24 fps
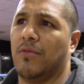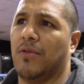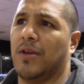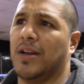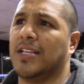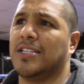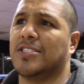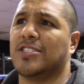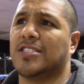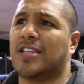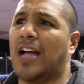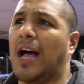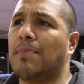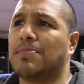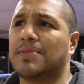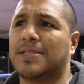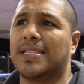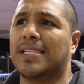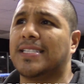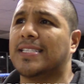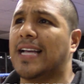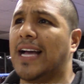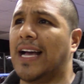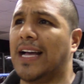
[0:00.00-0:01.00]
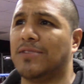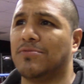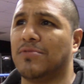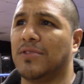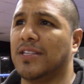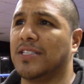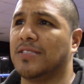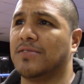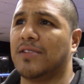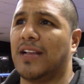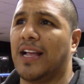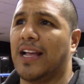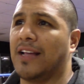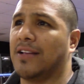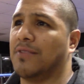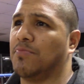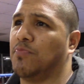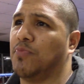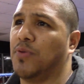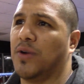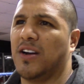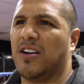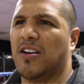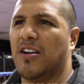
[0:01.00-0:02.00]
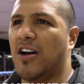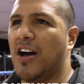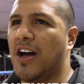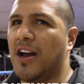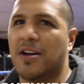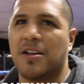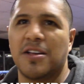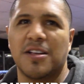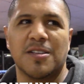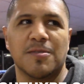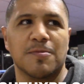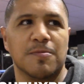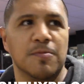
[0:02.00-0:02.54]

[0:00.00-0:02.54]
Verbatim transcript: when he stops these guys, when he's like putting it on, he